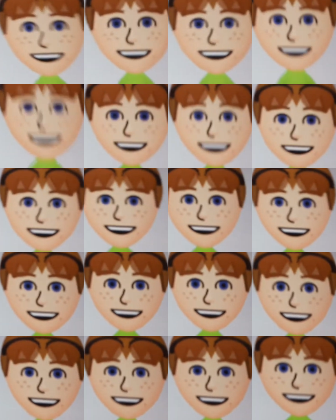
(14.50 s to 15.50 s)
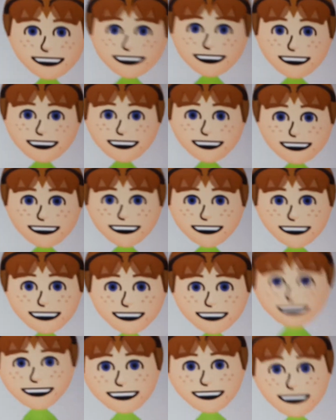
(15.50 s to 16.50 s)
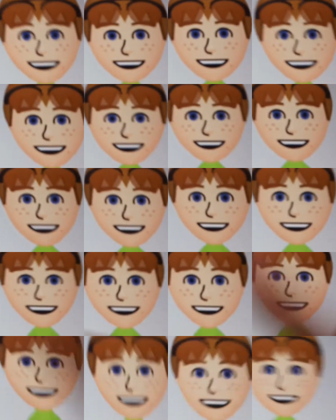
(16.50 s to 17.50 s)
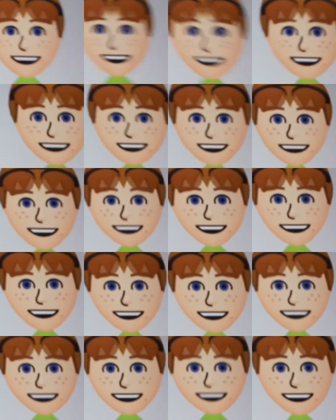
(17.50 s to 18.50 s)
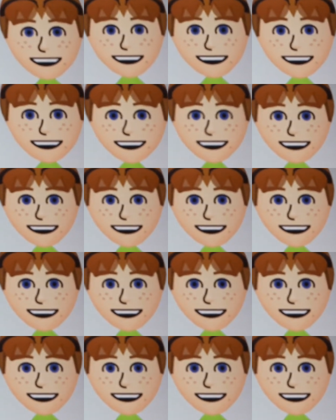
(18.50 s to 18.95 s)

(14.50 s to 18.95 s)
who has this me. So here we go. You want to have this face,